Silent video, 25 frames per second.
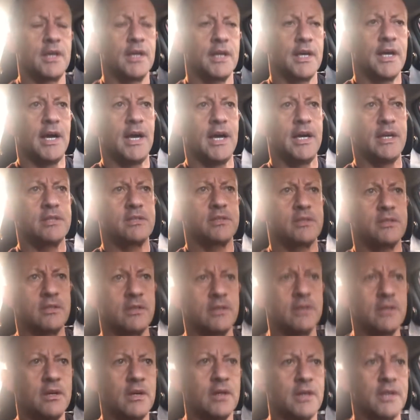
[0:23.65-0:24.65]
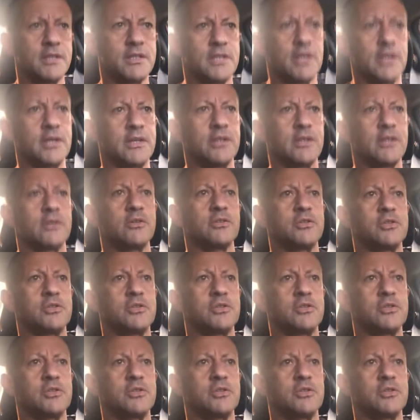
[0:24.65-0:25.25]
Guys, I'm going to tell you a little